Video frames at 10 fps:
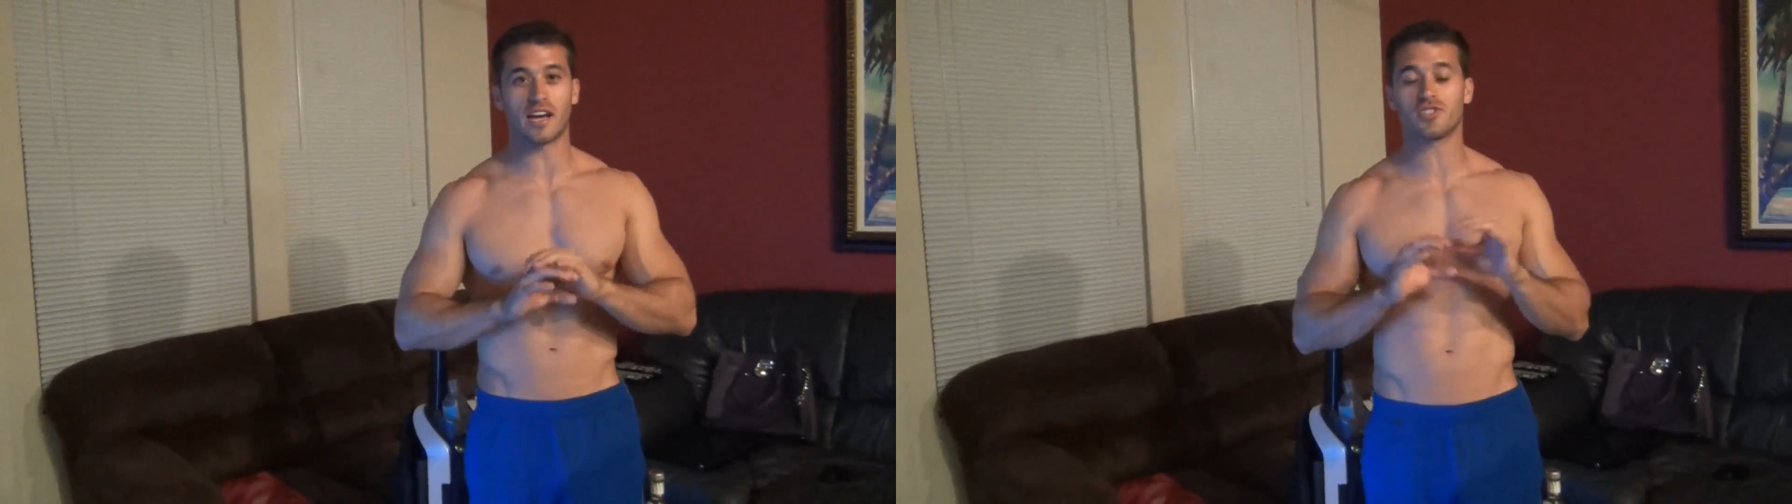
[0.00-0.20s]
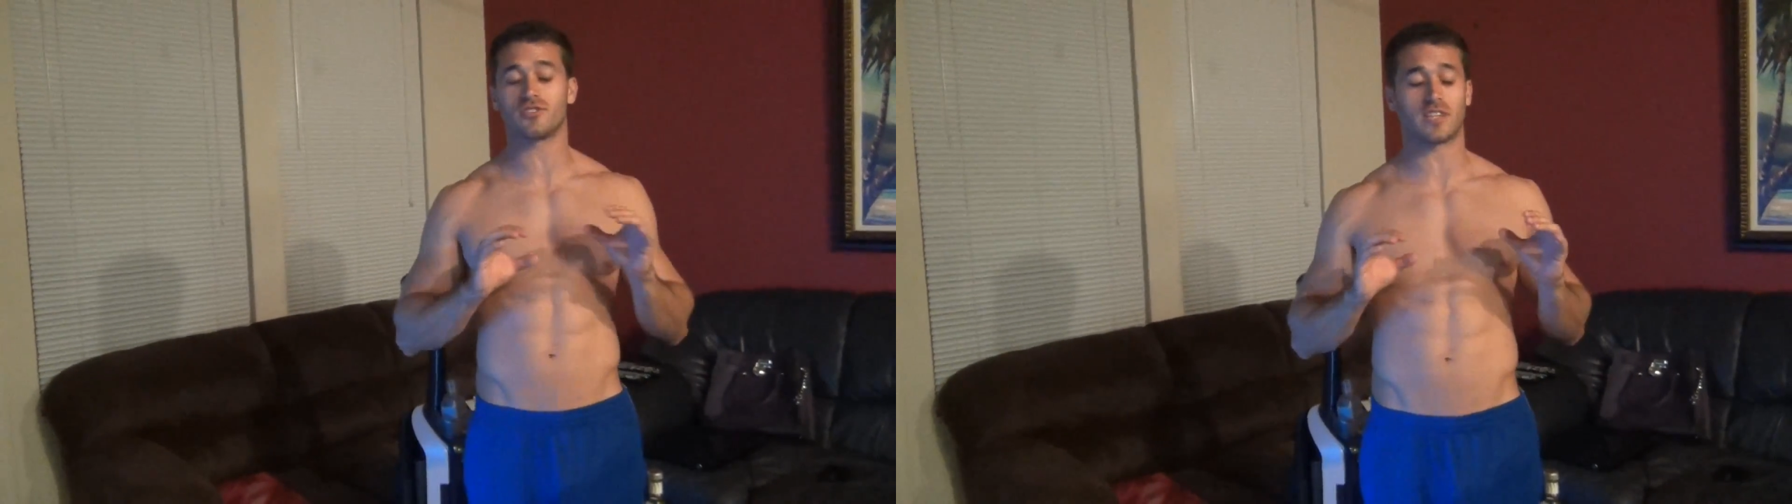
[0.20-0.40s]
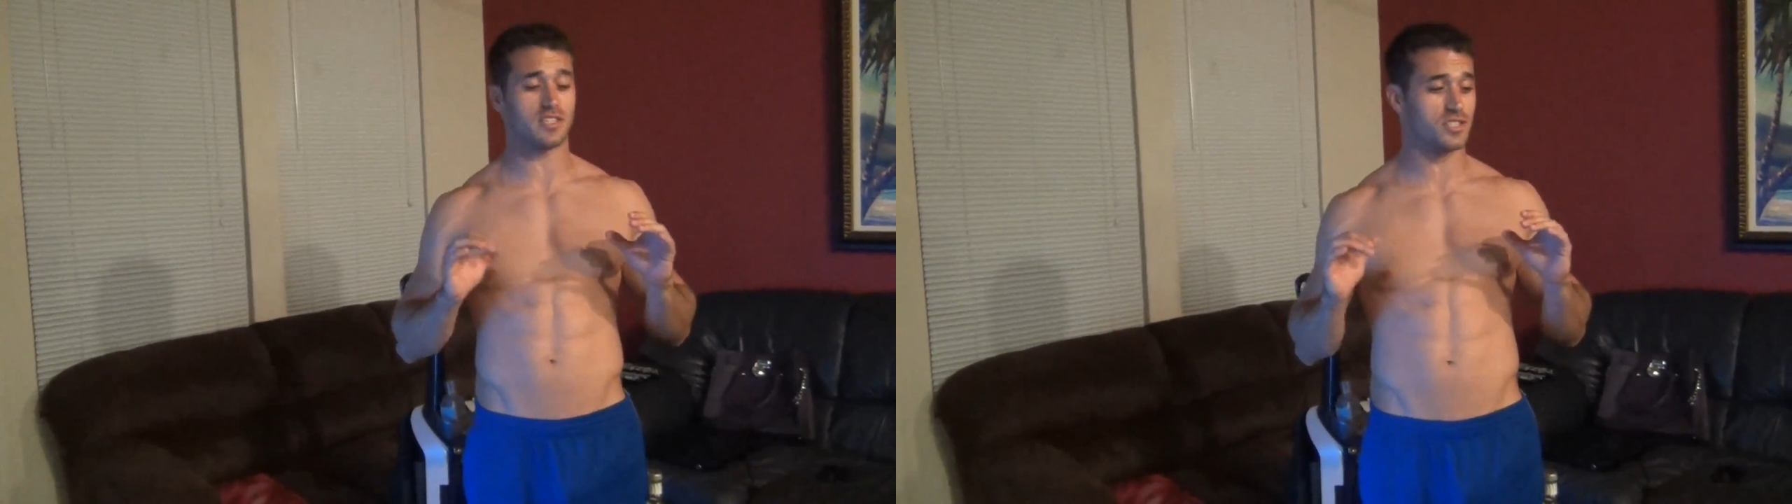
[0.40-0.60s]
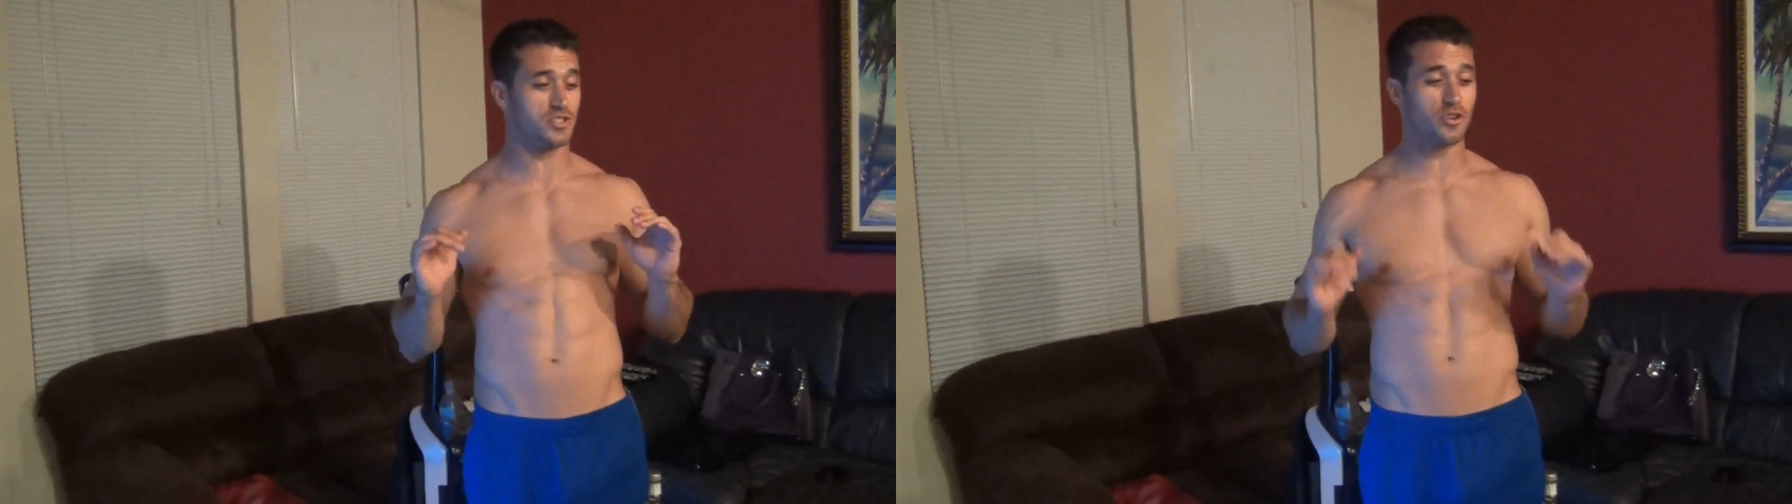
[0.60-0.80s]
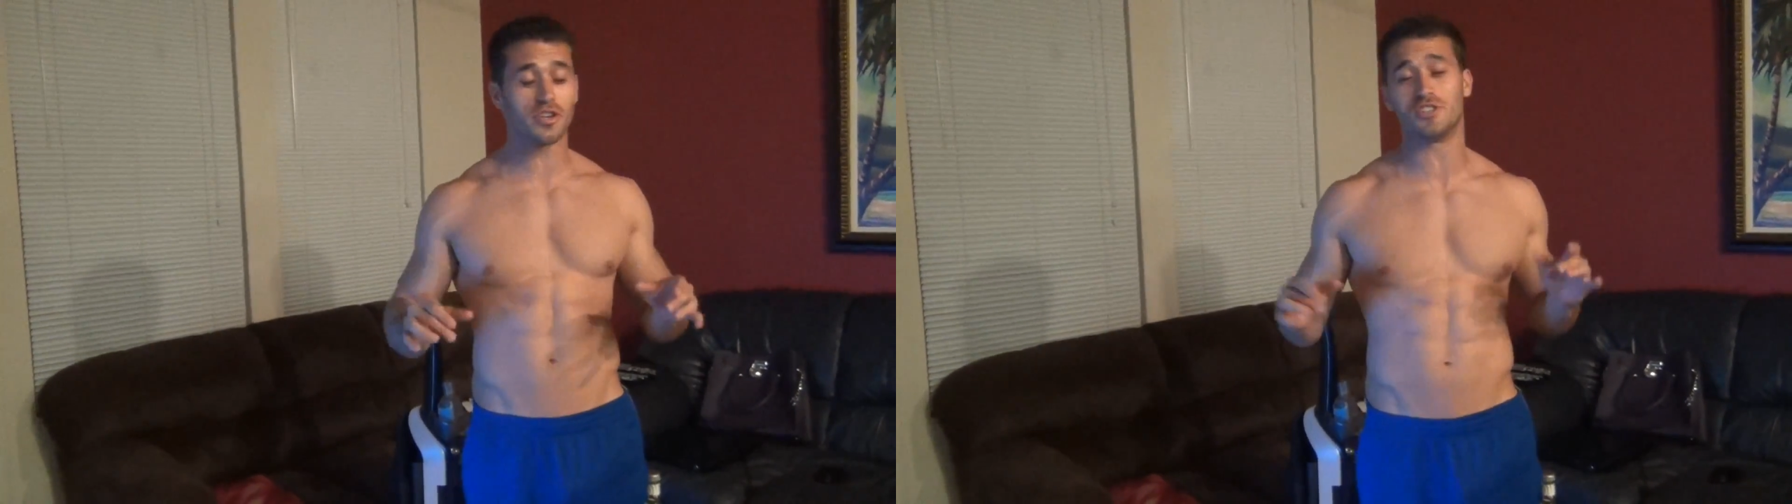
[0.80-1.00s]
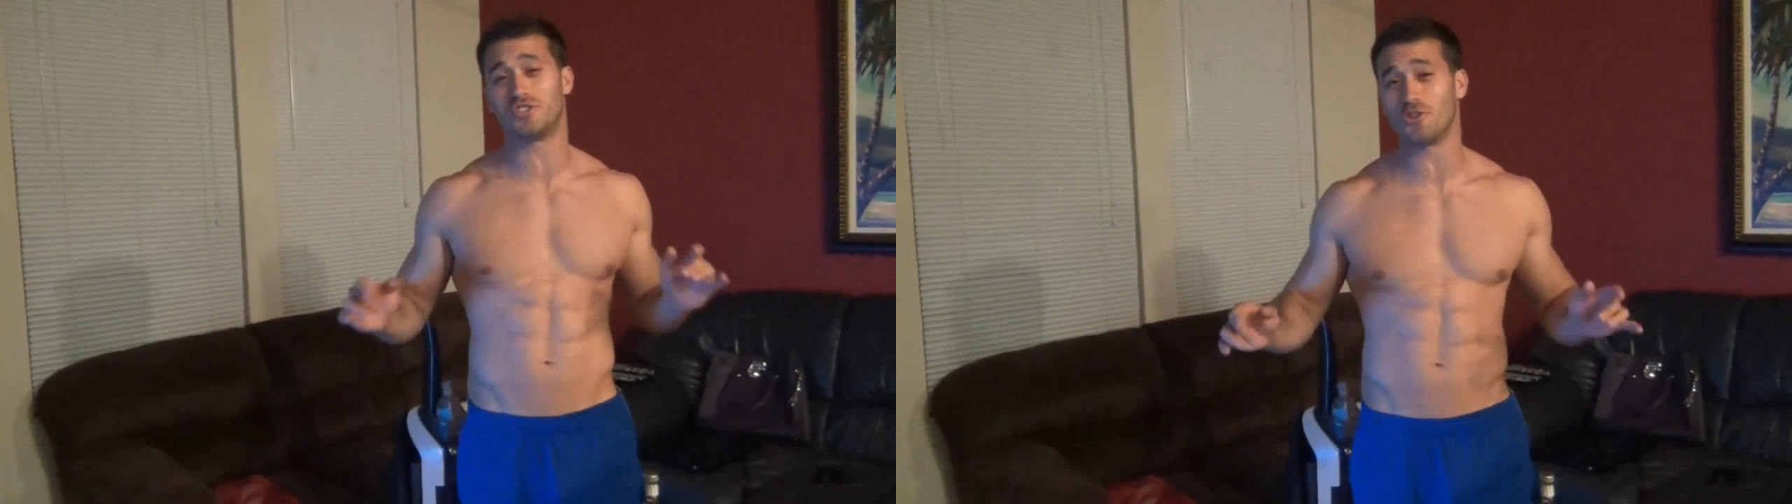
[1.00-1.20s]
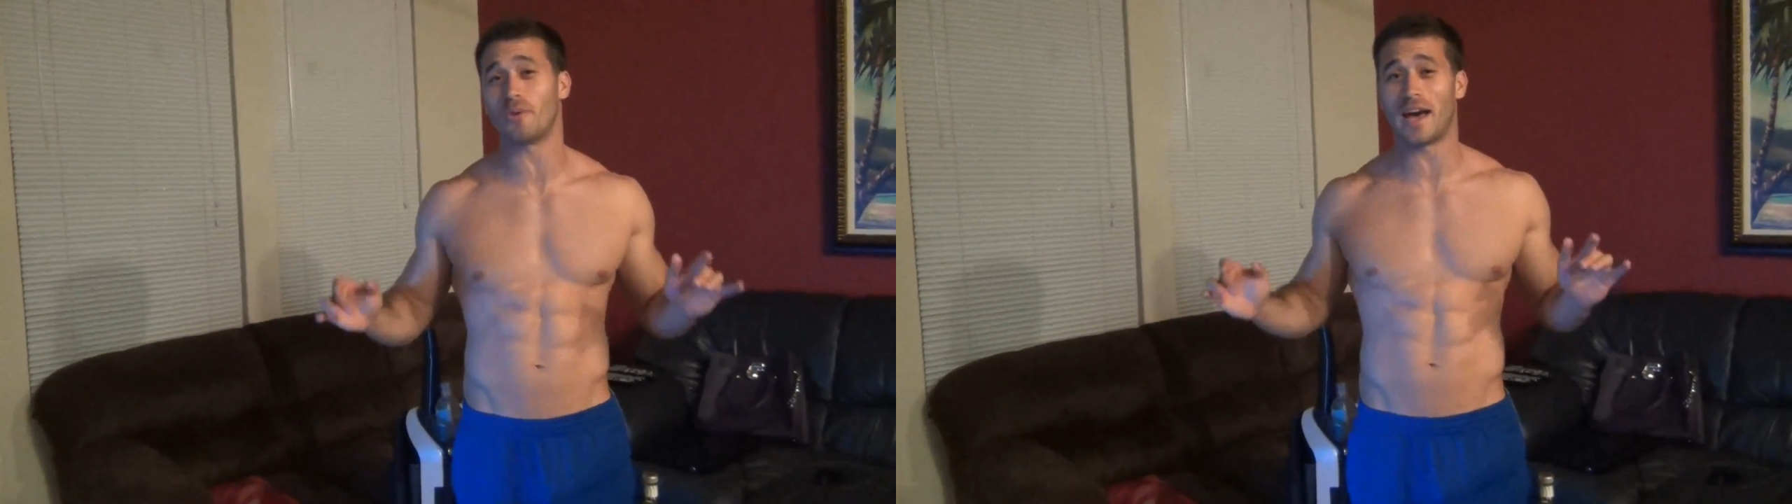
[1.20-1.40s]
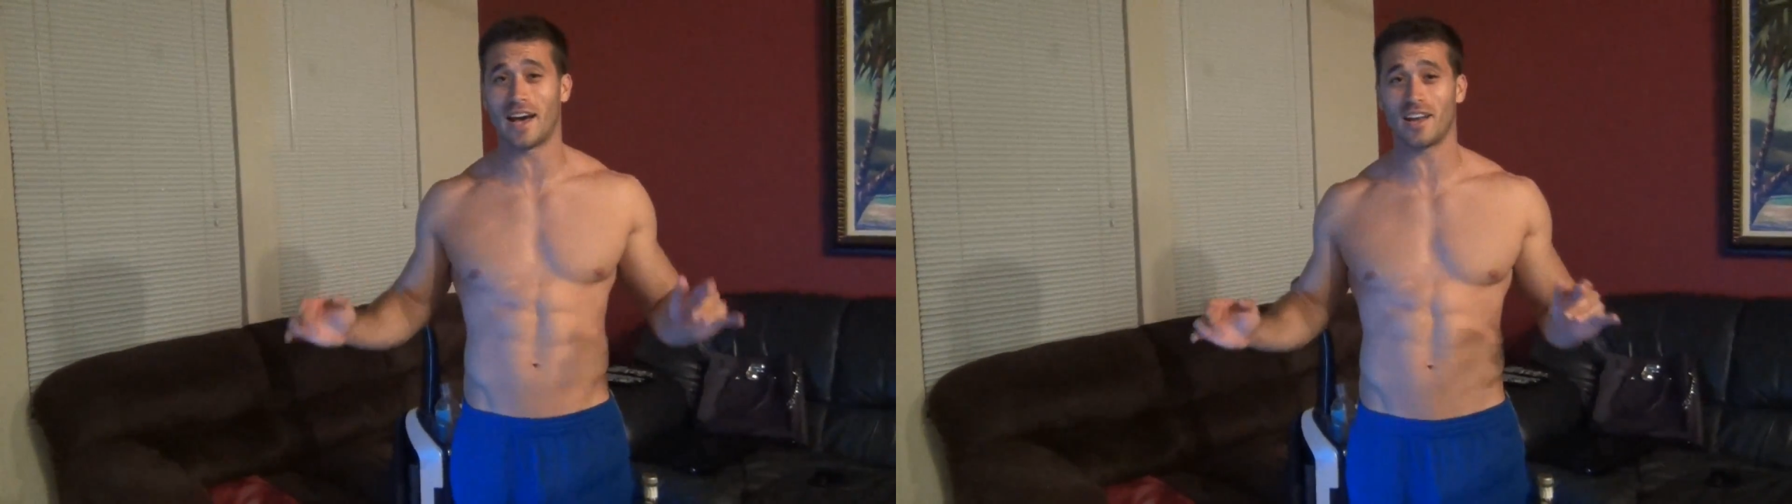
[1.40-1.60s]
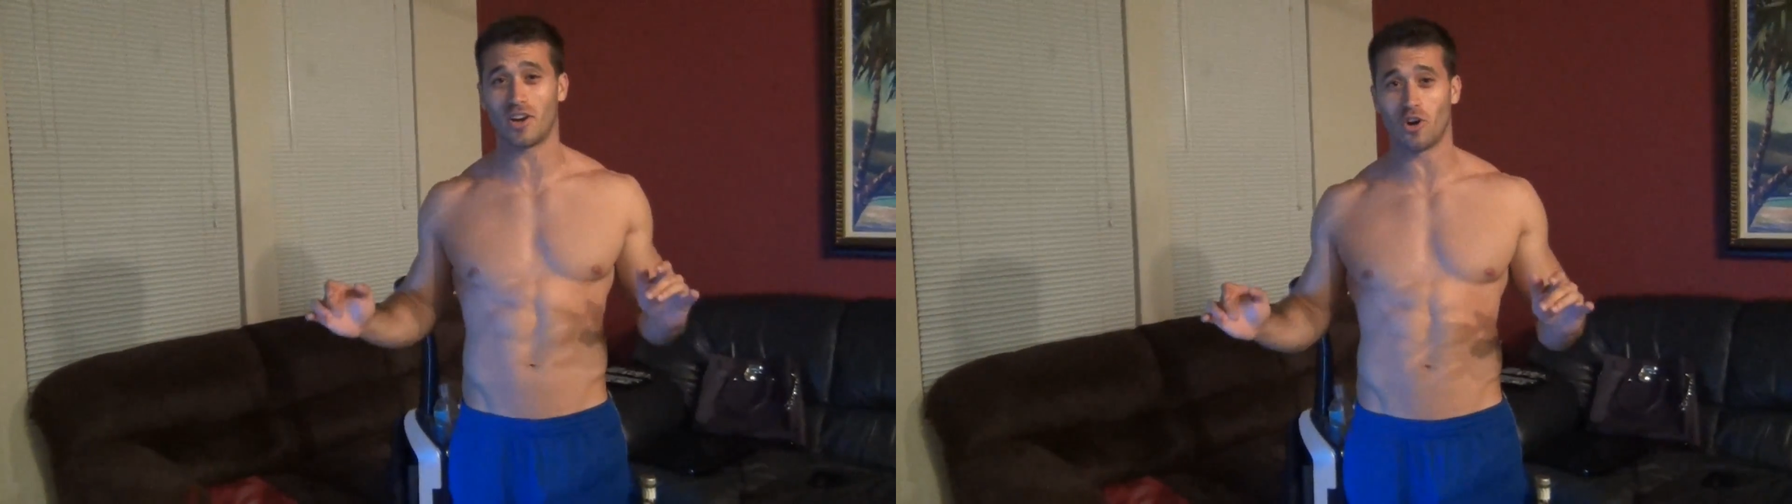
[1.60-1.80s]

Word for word: exercises you can do at